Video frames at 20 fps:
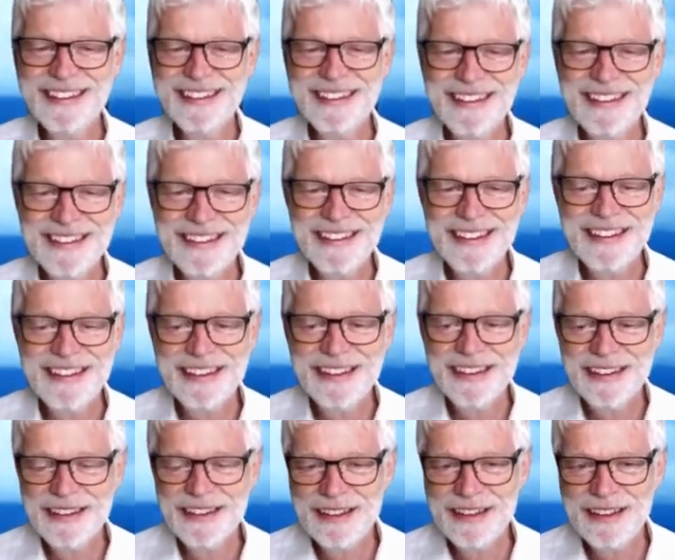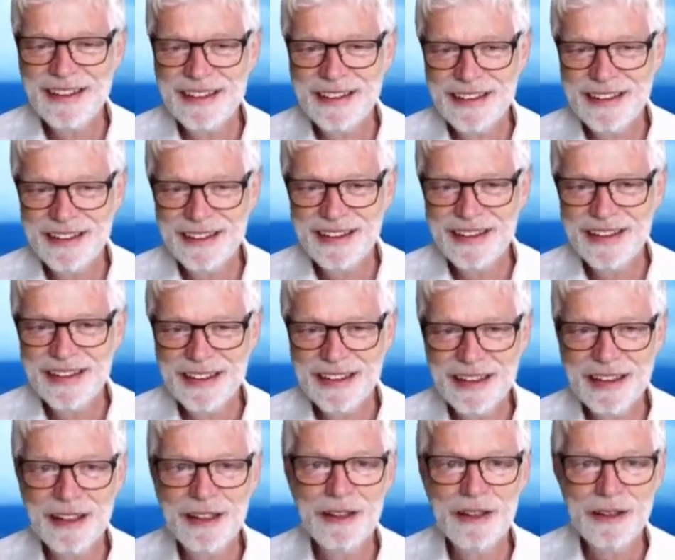
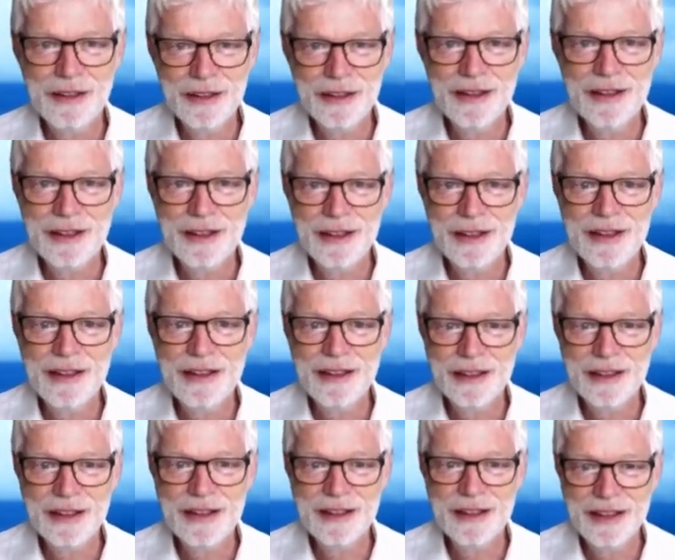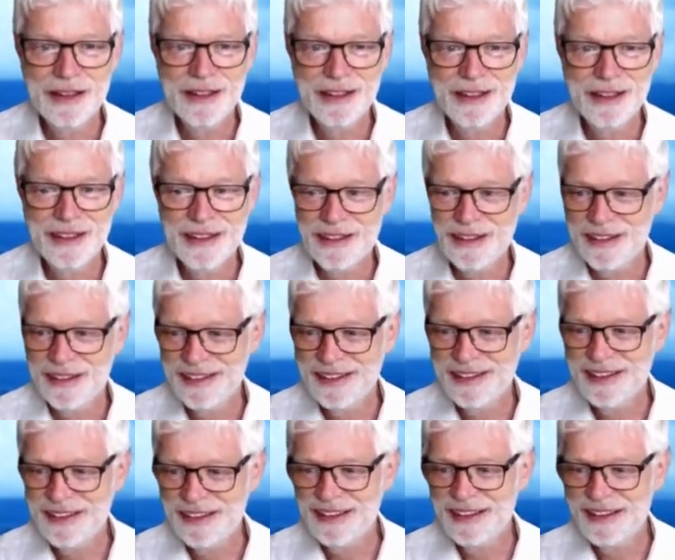
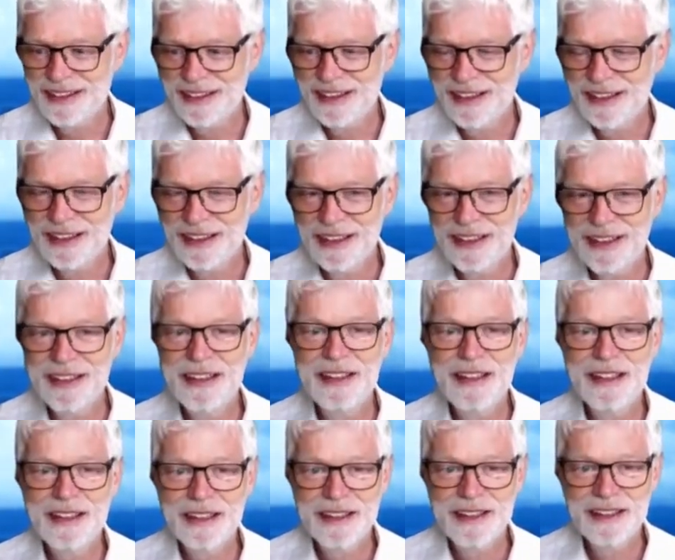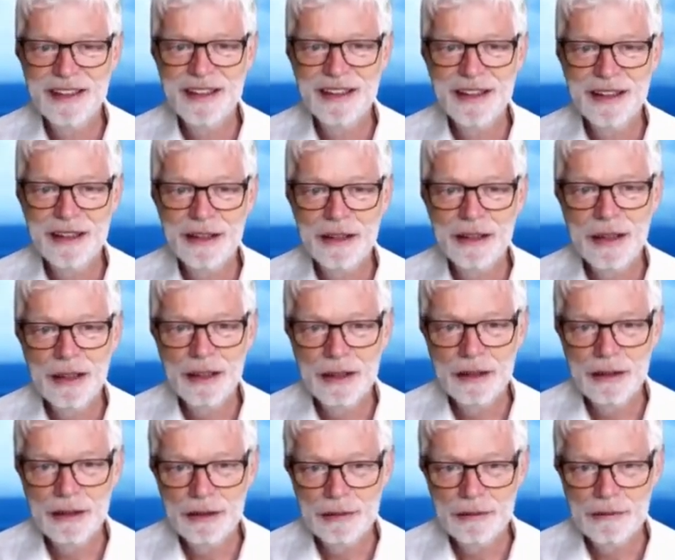
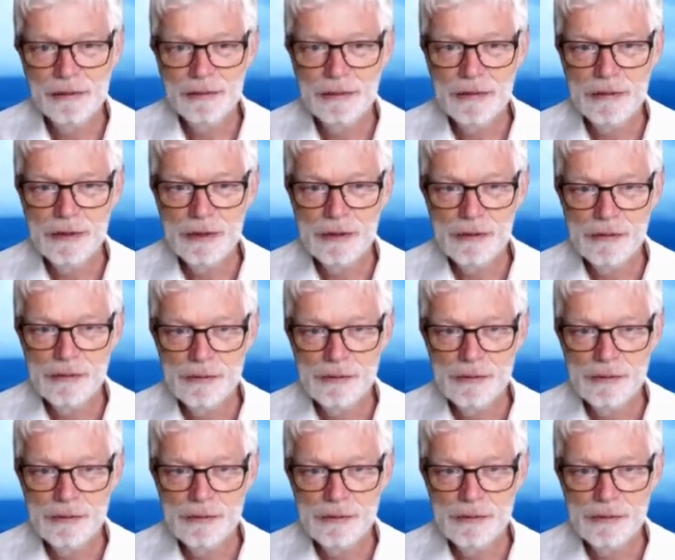(not speaking)